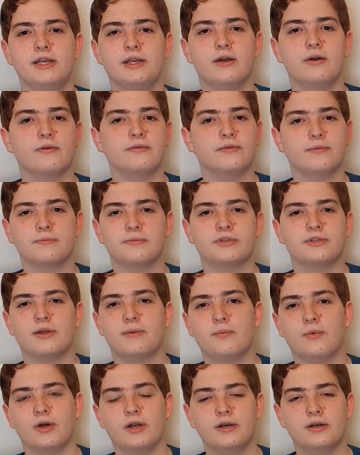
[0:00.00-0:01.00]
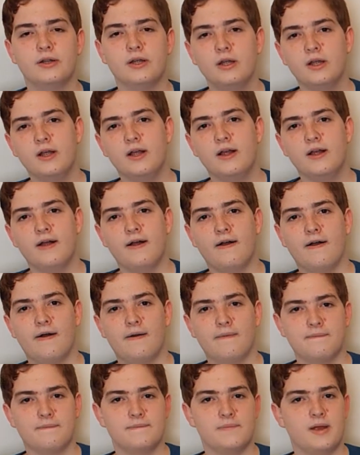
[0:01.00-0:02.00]
video from someone
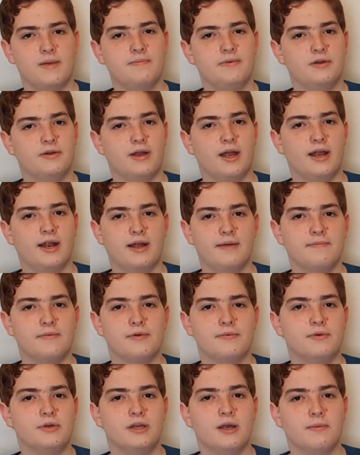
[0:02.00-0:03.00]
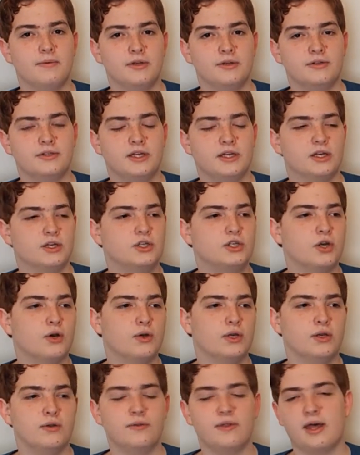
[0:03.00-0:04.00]
at MWC to
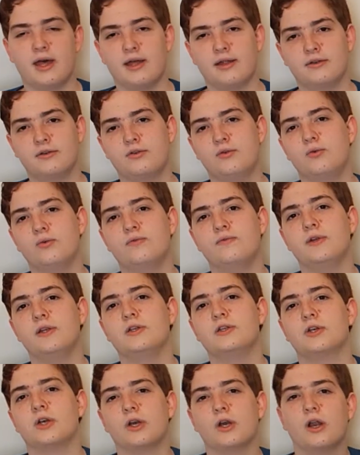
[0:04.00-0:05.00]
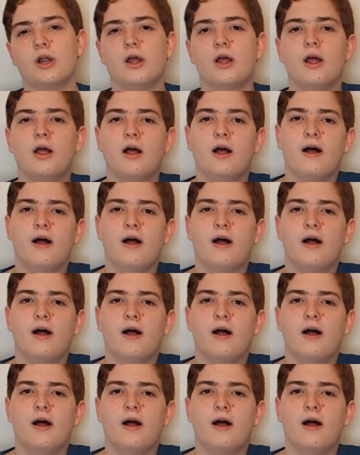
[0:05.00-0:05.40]
show you that cool feature